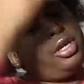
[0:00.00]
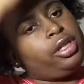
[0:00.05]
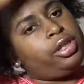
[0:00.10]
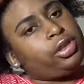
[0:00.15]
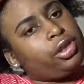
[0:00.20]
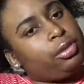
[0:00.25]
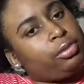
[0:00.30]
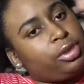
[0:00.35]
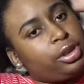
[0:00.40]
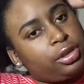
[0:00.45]

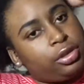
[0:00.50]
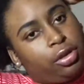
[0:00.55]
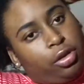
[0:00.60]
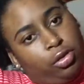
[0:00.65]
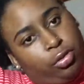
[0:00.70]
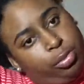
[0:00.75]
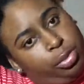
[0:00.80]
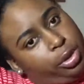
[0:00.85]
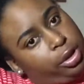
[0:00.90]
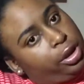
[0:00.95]
So I'm just
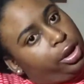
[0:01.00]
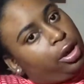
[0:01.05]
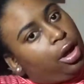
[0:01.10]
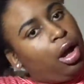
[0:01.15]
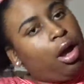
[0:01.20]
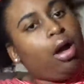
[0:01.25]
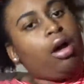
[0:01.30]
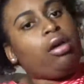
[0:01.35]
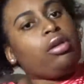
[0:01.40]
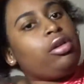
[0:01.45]
going to put it
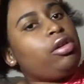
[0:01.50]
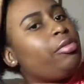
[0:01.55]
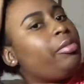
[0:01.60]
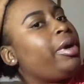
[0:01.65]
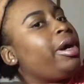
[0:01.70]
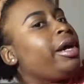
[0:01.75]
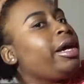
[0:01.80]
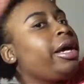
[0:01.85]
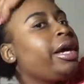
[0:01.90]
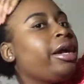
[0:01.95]
all on
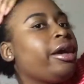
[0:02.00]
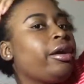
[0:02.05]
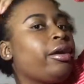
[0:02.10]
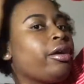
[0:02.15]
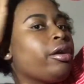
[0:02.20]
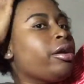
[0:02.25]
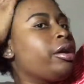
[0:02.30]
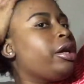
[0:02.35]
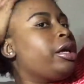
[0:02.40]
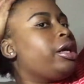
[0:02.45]
my
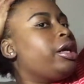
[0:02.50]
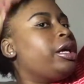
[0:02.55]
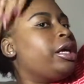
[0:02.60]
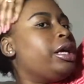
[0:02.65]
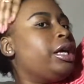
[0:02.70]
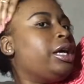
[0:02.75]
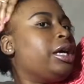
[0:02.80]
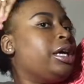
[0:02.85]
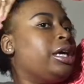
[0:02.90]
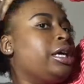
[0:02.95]
hair,
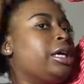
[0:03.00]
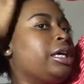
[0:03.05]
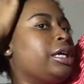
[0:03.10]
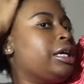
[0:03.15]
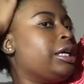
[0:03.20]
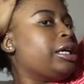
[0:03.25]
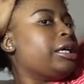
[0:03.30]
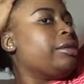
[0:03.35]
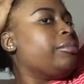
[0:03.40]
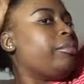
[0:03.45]

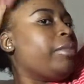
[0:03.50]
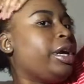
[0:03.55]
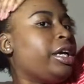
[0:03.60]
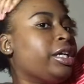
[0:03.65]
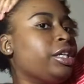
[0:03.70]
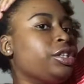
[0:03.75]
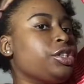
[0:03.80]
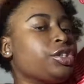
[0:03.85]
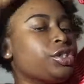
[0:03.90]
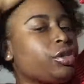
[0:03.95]

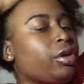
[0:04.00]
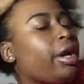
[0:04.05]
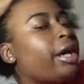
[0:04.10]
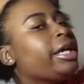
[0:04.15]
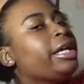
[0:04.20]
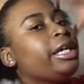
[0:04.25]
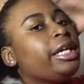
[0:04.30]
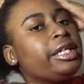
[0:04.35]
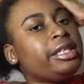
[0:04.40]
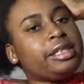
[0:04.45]
making sure I
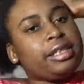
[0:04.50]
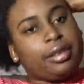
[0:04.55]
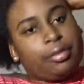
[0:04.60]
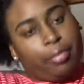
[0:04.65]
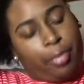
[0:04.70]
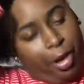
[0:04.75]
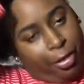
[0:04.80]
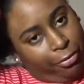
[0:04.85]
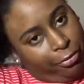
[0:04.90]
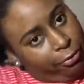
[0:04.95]
get
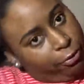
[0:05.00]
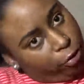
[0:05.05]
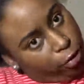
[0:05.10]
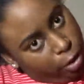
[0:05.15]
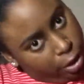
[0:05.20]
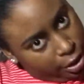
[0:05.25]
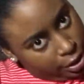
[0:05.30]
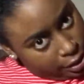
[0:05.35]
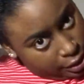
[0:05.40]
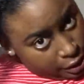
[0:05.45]
my
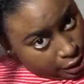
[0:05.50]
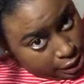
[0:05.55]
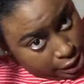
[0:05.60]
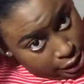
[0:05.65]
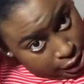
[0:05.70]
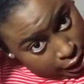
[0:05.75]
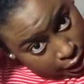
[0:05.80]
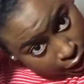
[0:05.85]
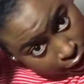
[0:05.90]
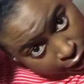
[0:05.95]
front
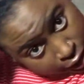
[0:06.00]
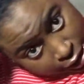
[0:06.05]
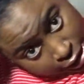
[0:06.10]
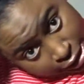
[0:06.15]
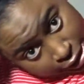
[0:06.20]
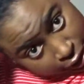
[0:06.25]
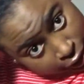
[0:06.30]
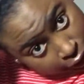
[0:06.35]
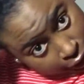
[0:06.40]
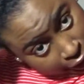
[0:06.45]

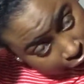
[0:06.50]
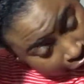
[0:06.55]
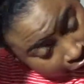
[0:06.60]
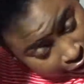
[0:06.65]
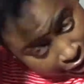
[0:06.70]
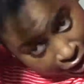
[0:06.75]
to lay